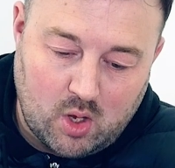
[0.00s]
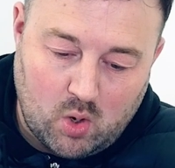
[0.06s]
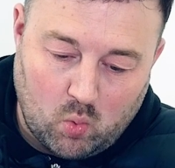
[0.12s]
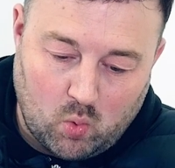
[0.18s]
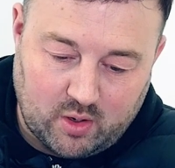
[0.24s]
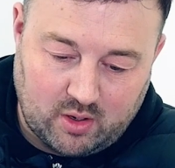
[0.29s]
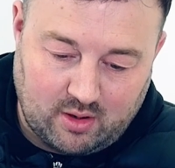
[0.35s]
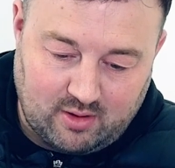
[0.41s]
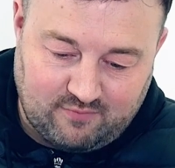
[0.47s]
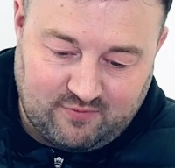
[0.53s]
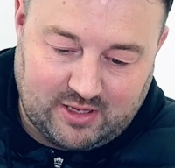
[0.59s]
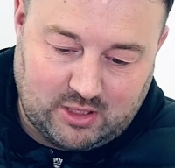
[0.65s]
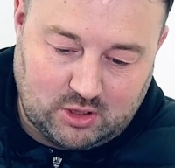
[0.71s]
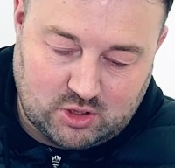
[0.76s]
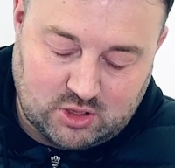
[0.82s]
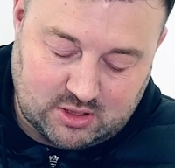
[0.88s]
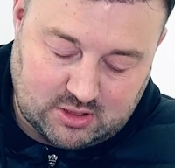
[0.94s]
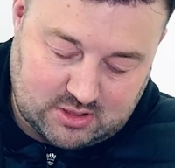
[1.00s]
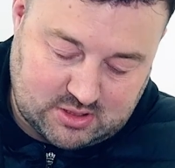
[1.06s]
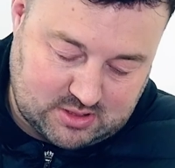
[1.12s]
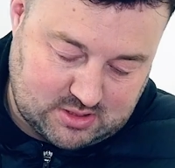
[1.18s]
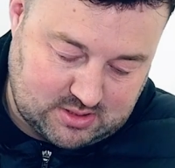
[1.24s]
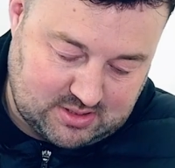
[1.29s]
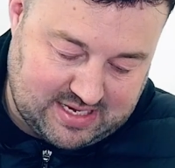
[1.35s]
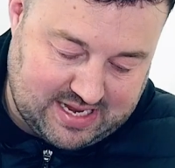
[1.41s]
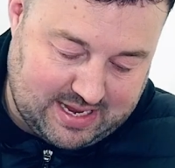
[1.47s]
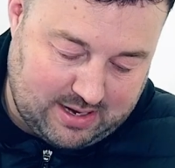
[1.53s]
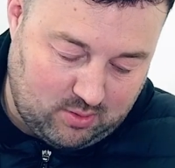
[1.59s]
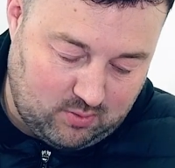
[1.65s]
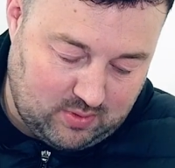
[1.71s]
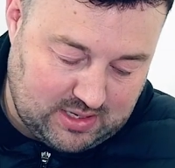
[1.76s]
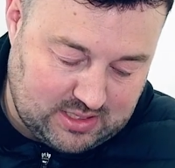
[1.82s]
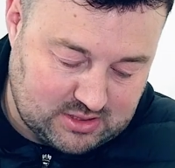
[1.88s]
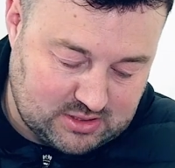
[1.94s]
One of the features
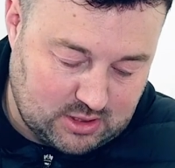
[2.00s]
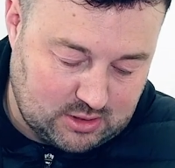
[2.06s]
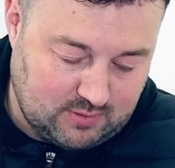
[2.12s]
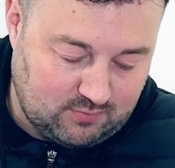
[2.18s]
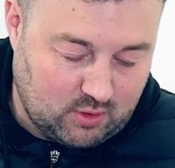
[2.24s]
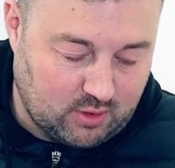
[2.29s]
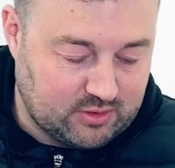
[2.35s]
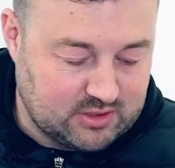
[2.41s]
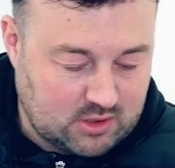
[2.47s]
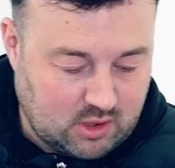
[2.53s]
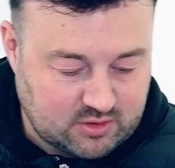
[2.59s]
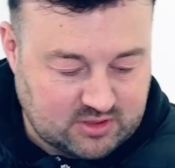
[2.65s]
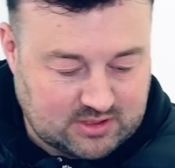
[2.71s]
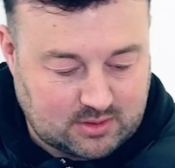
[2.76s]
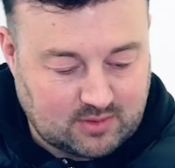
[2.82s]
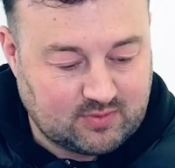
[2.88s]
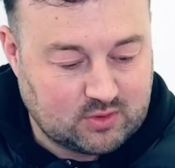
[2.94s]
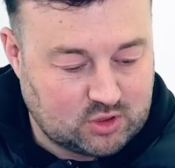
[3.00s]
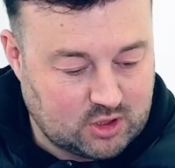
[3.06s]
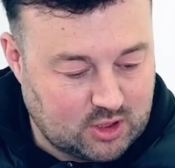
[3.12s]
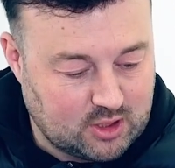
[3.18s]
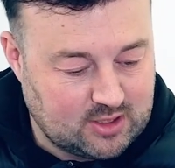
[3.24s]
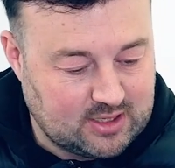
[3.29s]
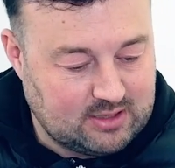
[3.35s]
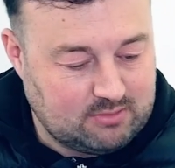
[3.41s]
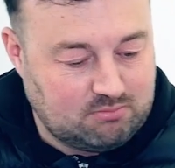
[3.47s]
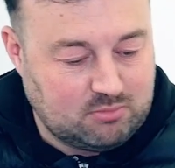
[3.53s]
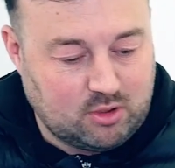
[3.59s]
now is that you've got this concept of a journey.